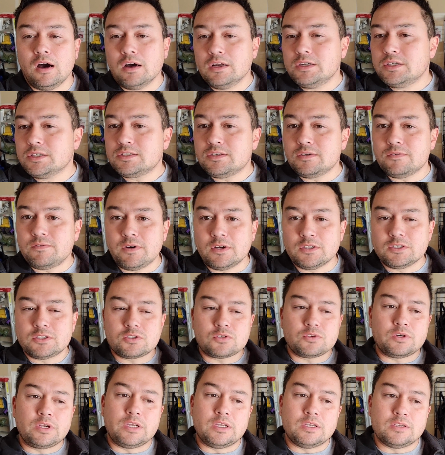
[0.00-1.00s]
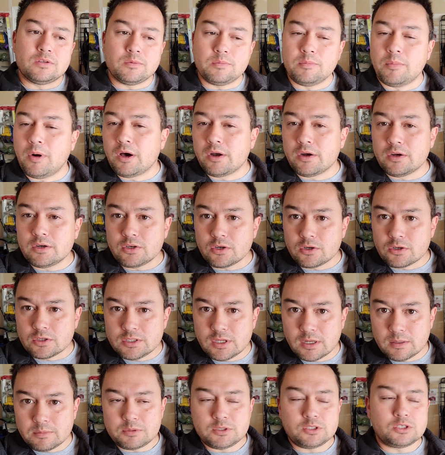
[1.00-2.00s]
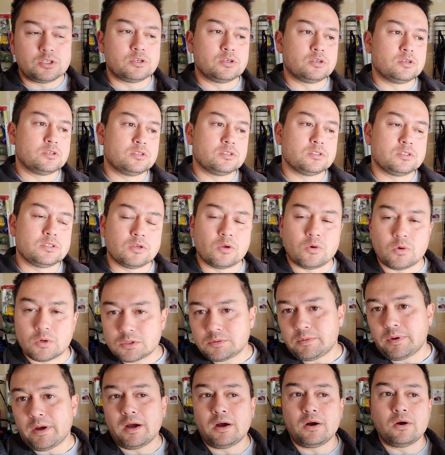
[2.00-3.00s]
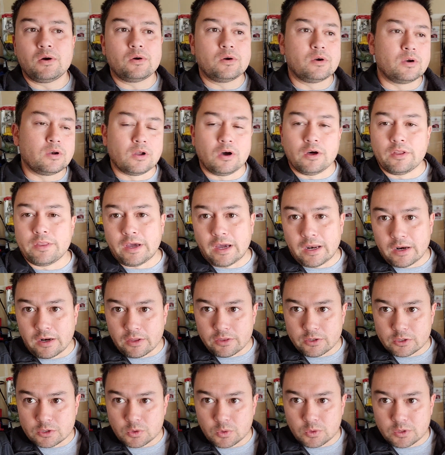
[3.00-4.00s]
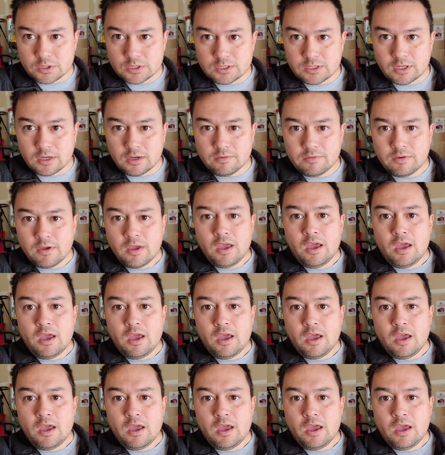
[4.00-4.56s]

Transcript: just a fun screen to monitor temperatures and horsepower and all that other sort of stuff.